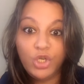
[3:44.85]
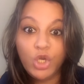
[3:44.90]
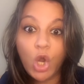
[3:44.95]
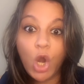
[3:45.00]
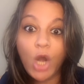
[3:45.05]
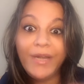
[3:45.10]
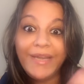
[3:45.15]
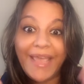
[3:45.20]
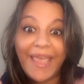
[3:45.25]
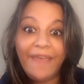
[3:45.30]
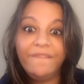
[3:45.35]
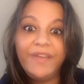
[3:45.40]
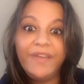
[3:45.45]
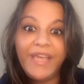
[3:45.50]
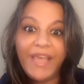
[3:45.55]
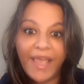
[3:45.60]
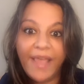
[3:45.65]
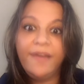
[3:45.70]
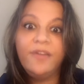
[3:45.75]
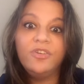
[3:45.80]
Not
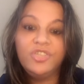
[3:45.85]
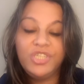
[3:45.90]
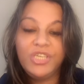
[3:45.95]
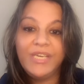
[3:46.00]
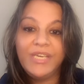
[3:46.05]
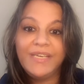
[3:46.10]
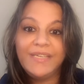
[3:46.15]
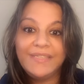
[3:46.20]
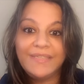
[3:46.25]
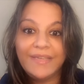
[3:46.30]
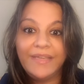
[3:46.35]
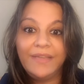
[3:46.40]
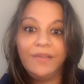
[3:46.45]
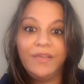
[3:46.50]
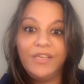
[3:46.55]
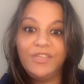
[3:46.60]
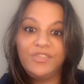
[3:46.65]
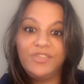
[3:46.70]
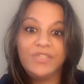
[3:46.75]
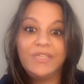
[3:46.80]
every energy
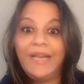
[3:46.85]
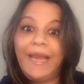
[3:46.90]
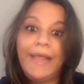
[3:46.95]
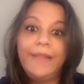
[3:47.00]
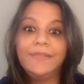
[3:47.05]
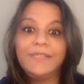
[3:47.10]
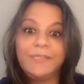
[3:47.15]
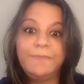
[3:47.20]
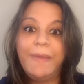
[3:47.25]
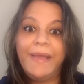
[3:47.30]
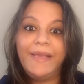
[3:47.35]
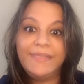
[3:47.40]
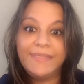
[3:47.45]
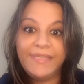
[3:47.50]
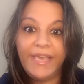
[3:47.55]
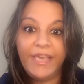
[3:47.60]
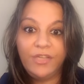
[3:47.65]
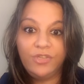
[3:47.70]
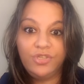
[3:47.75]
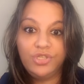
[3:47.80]
is cleansed by
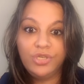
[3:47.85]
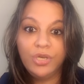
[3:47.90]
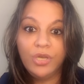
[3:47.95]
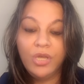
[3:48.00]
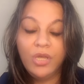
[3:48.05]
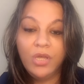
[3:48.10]
sage.